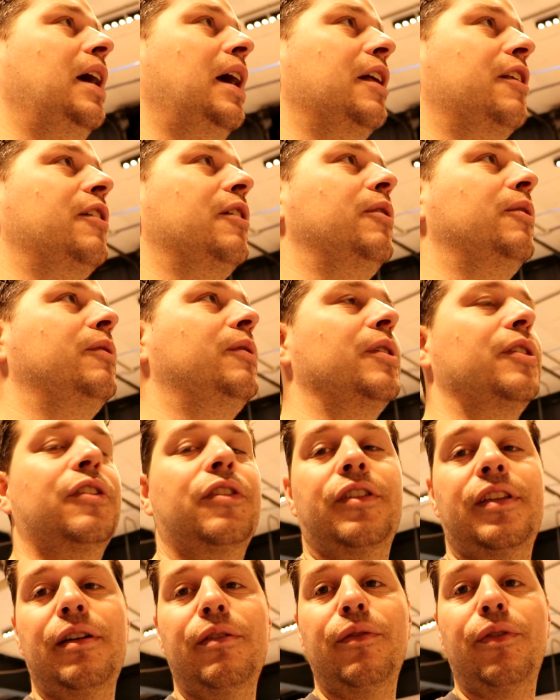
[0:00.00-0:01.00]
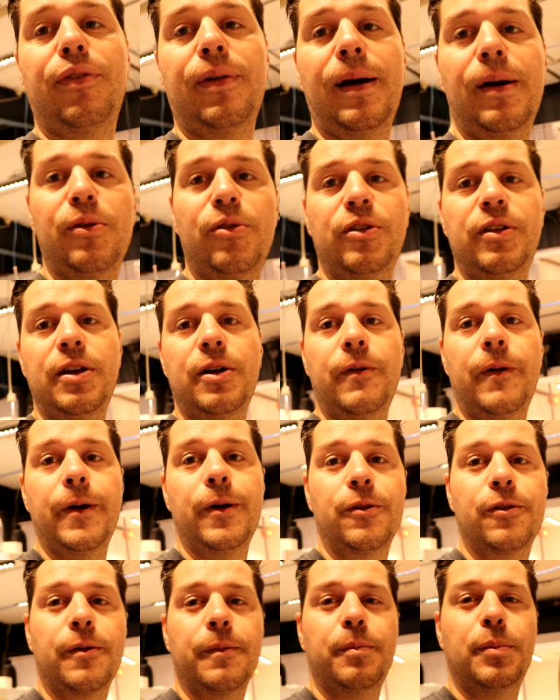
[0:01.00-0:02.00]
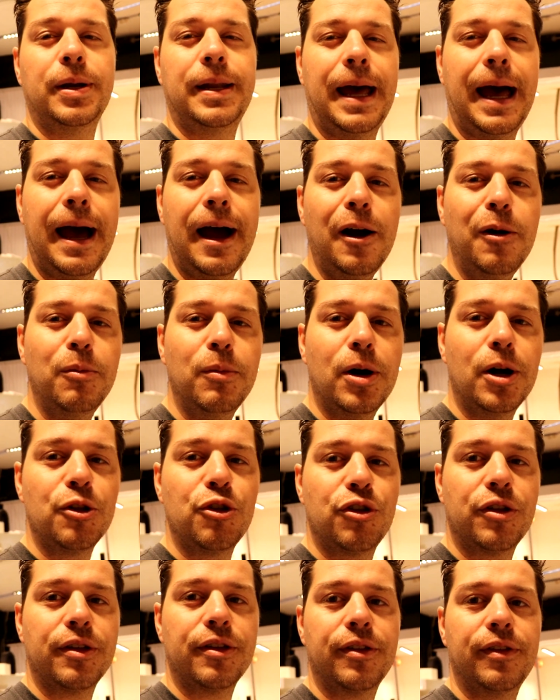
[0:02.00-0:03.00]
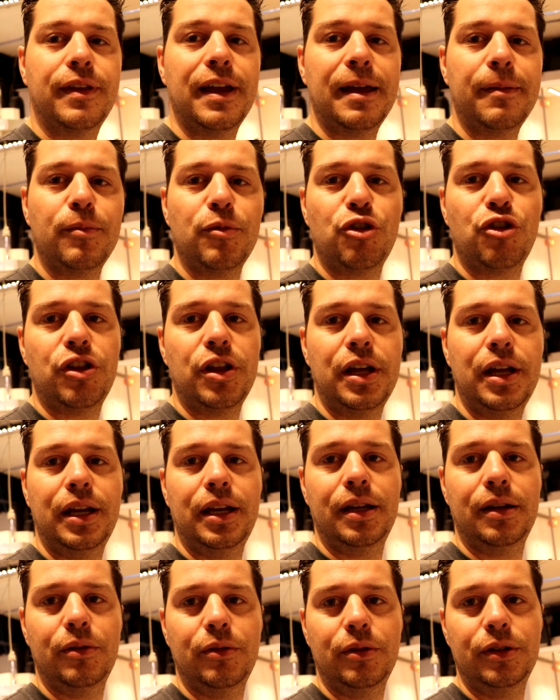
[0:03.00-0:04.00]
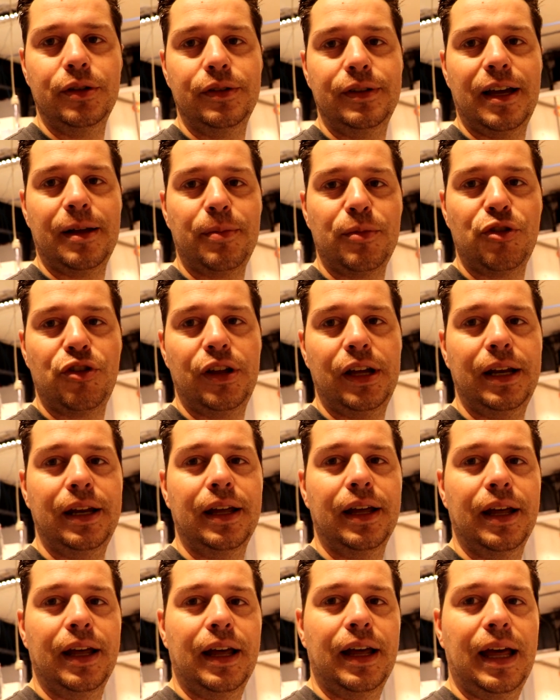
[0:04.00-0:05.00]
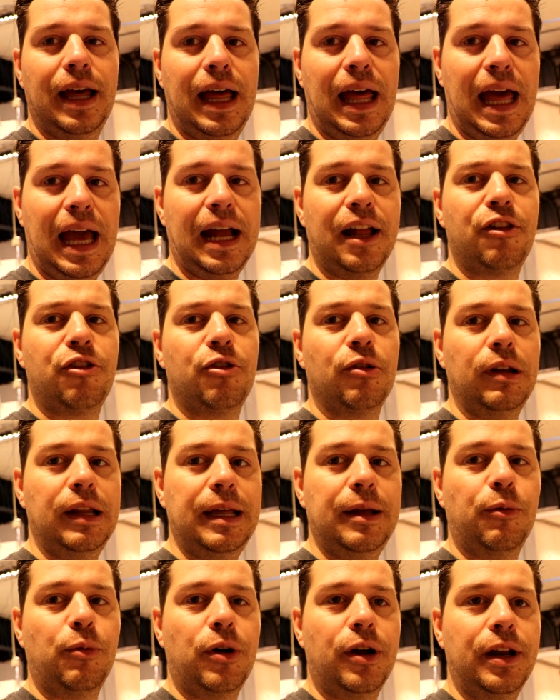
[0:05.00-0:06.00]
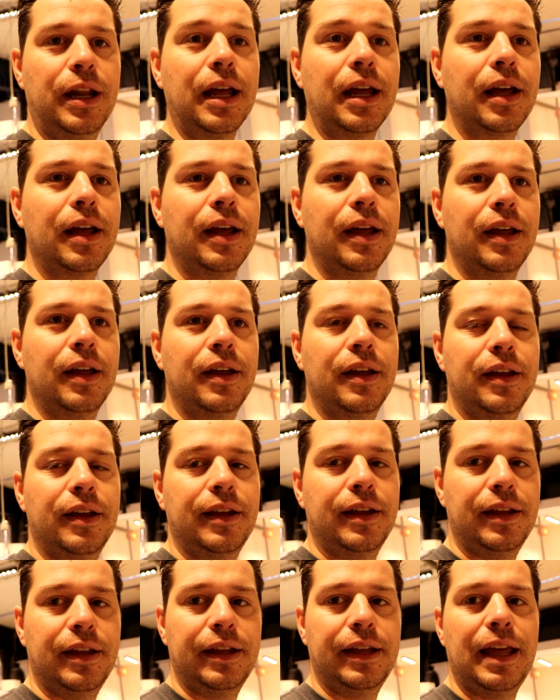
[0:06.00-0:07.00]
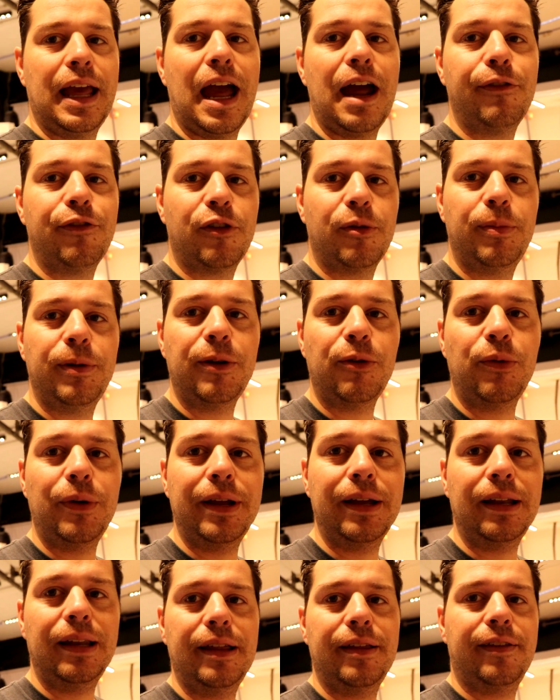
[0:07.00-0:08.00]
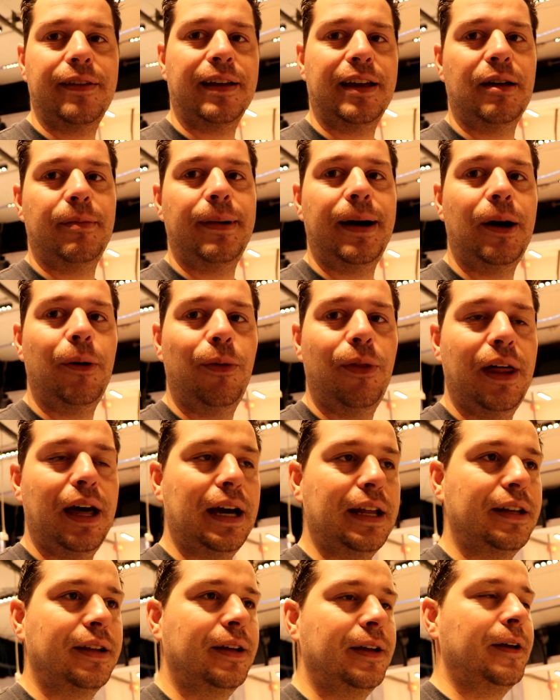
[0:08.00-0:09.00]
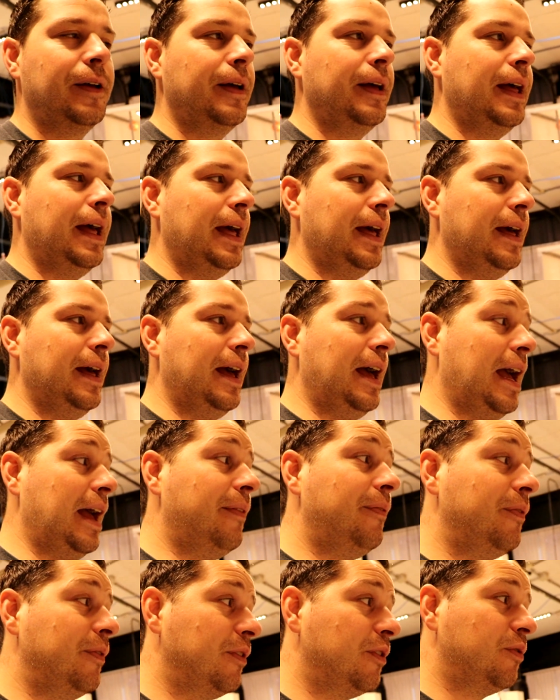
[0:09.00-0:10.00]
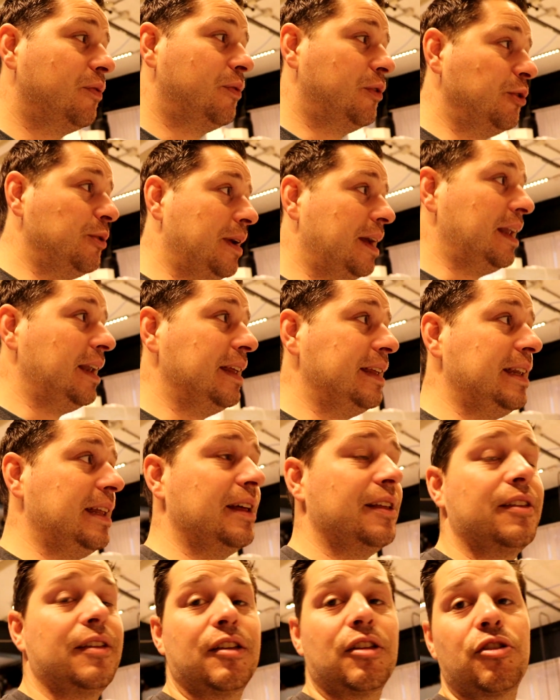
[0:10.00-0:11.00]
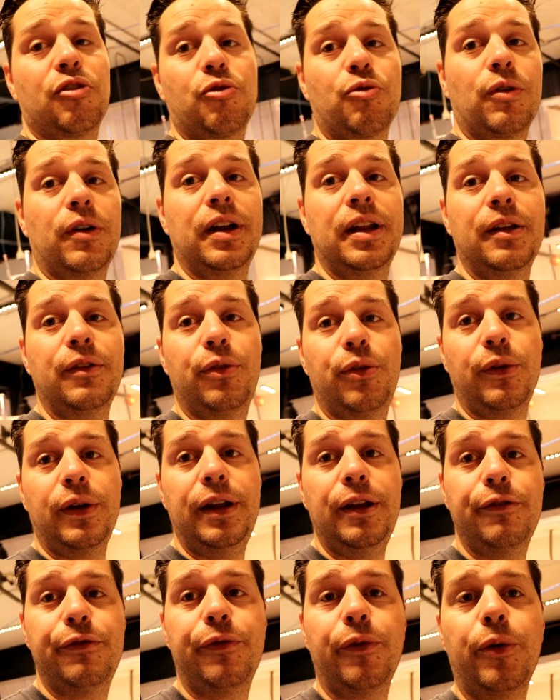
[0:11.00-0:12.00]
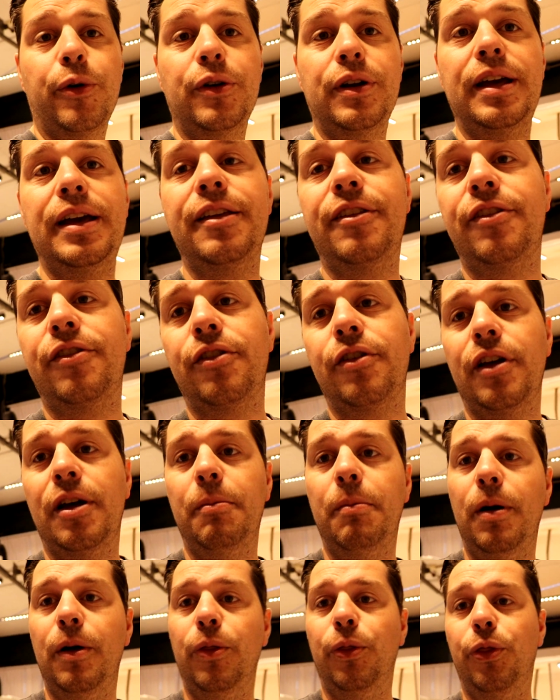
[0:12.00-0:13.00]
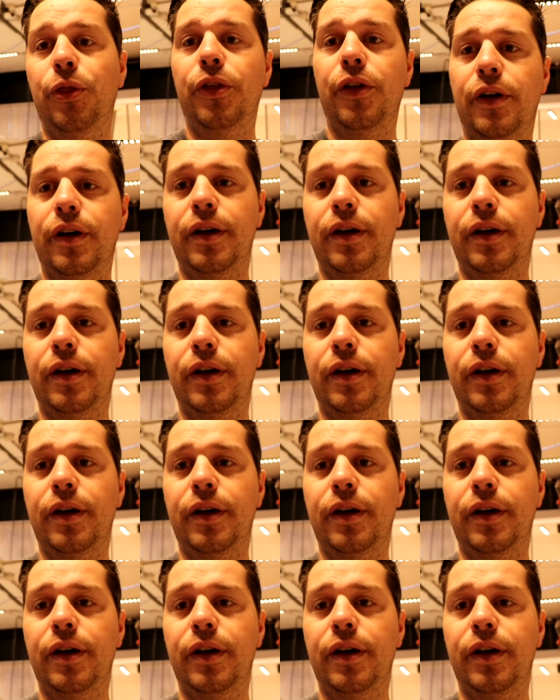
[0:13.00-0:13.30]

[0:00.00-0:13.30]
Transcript: And so it was 7,000 euros. But how much is that machine, uh, that machine actually running? You have to be realistic about that. Uh, and the reality is it's running three, four days a month